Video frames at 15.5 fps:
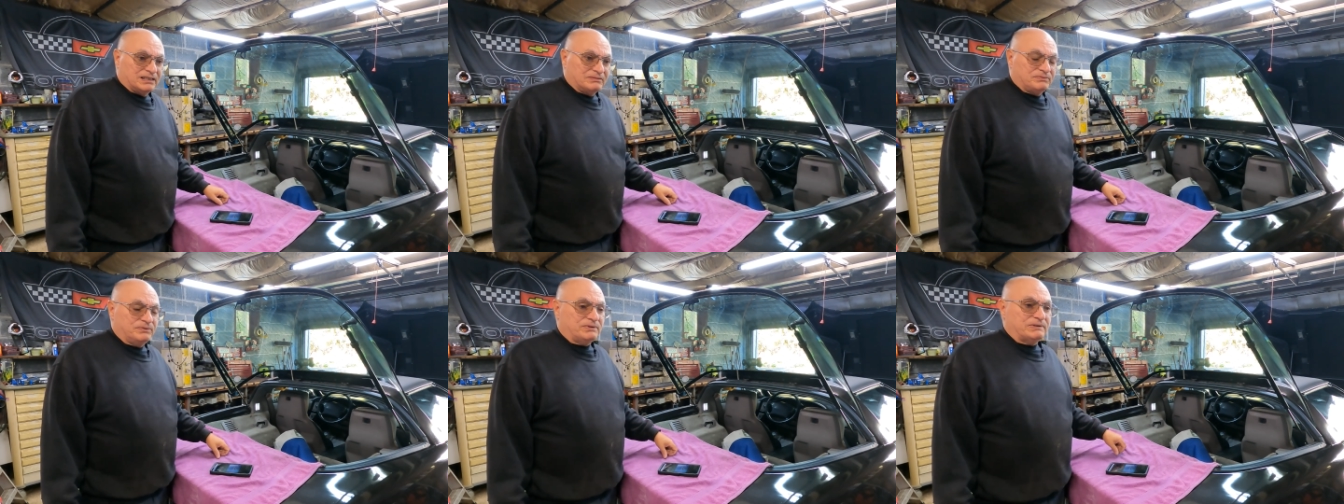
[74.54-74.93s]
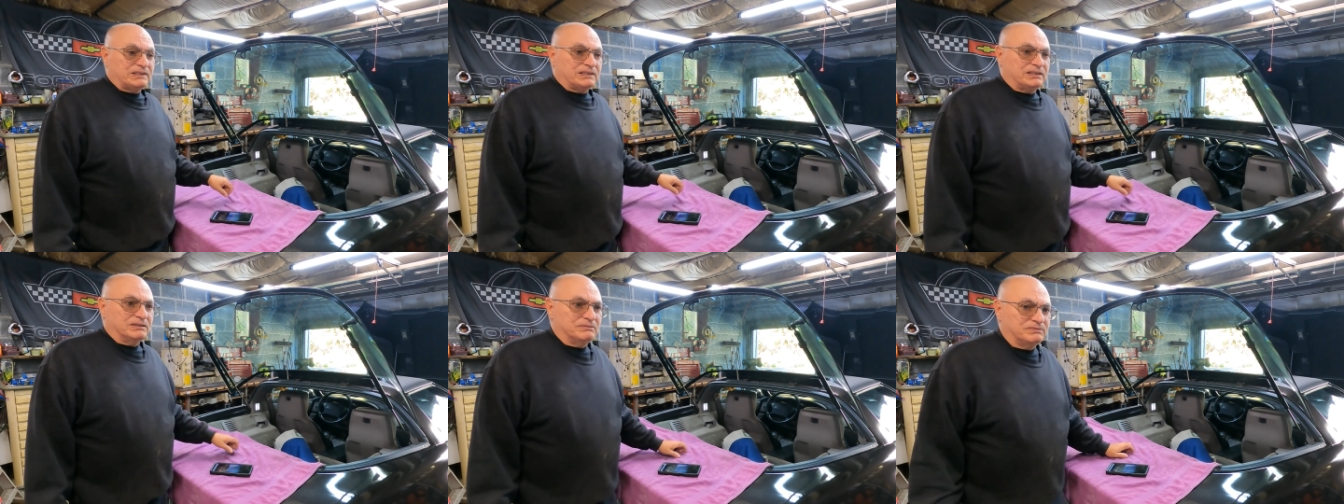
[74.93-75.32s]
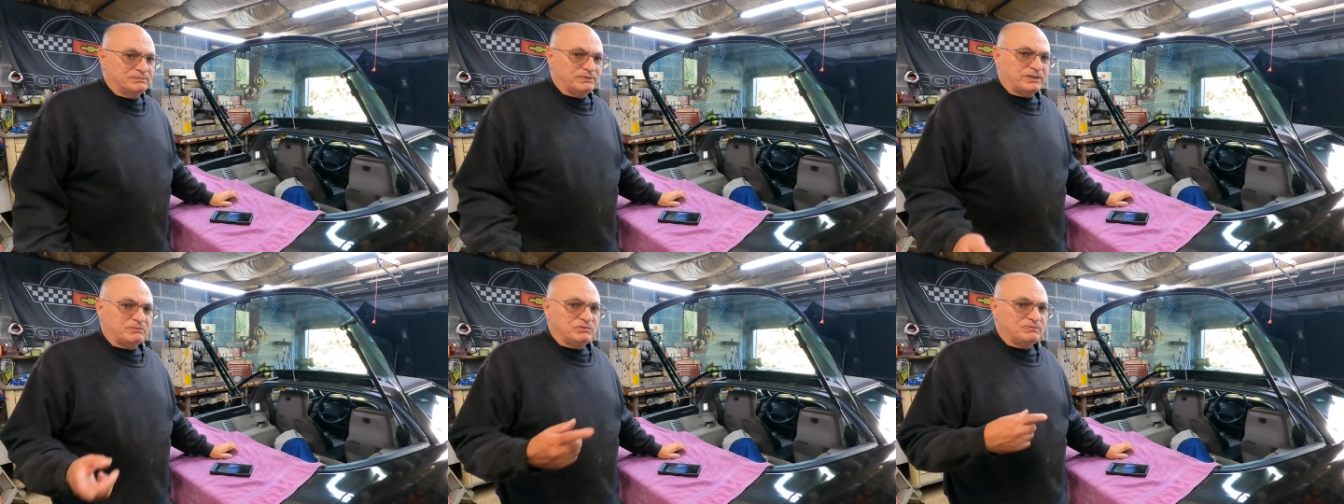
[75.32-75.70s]
Before
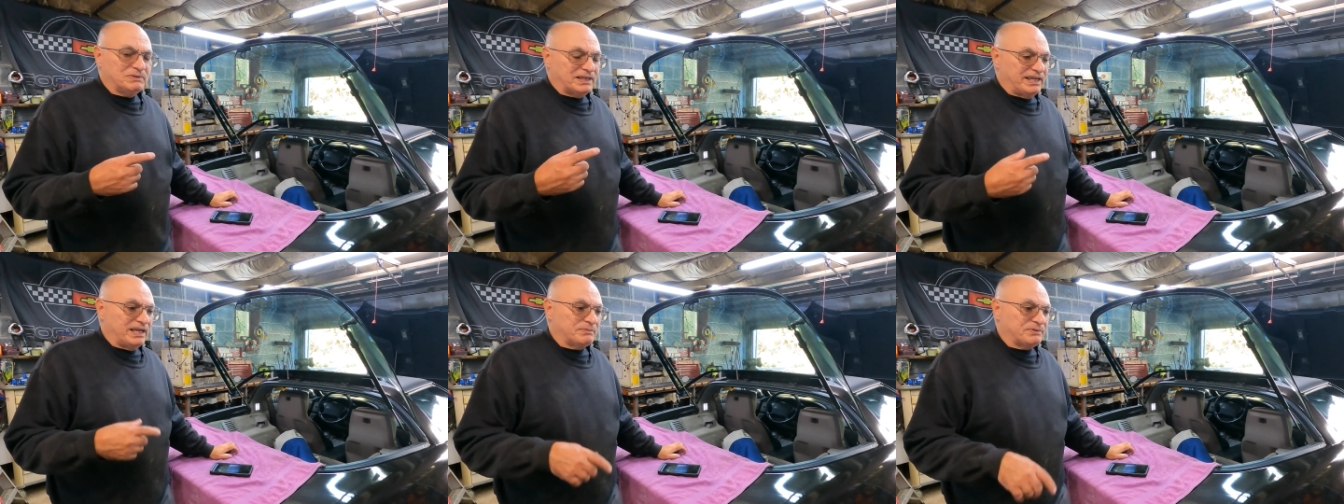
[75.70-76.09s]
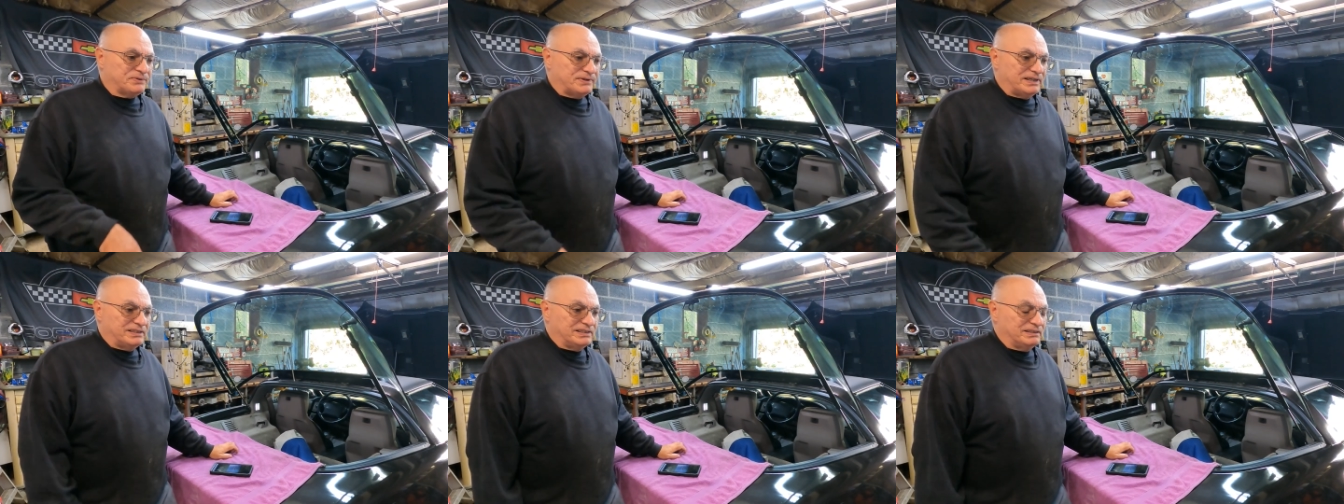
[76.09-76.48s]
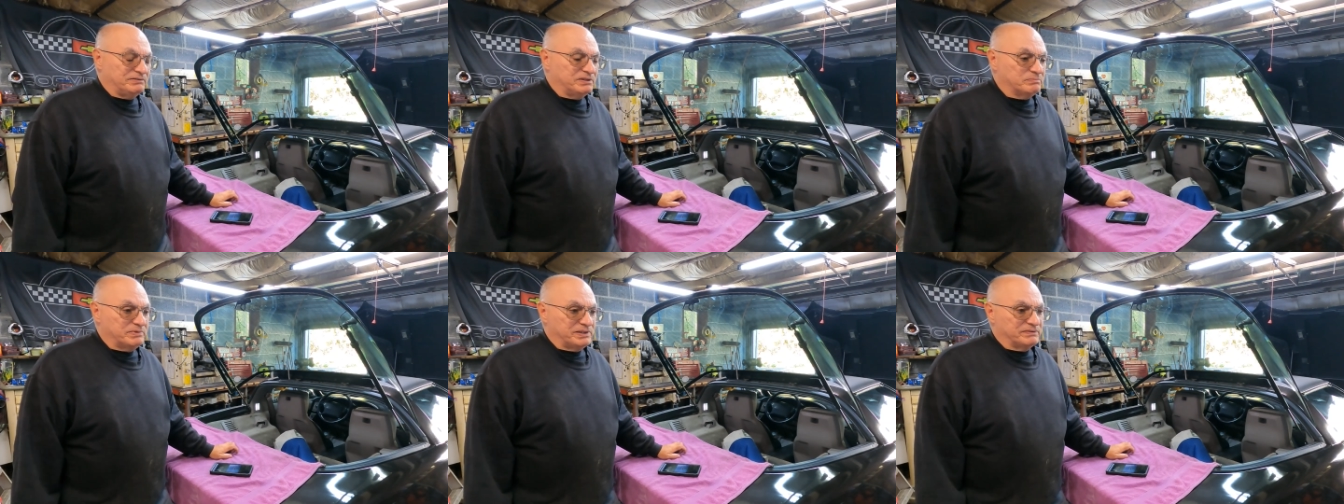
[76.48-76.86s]
I move the camera around and give
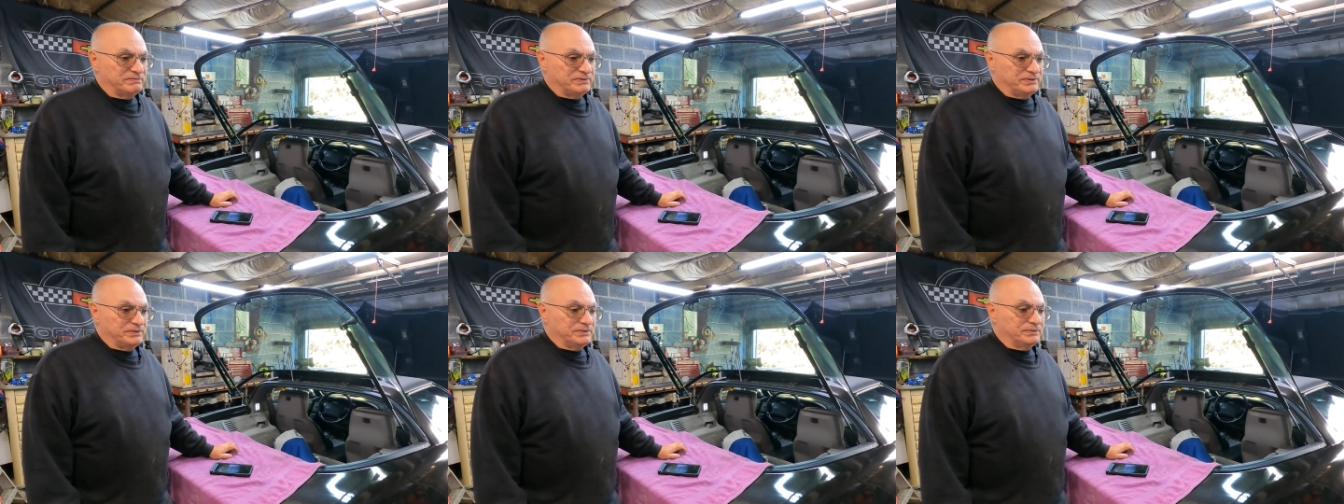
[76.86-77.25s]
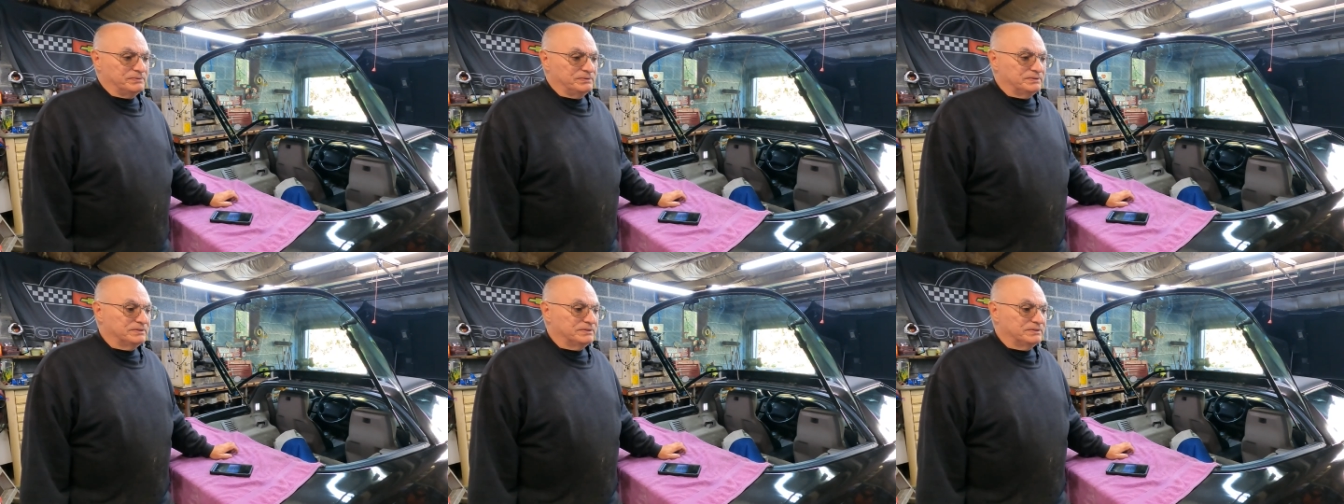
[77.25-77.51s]
you a better view,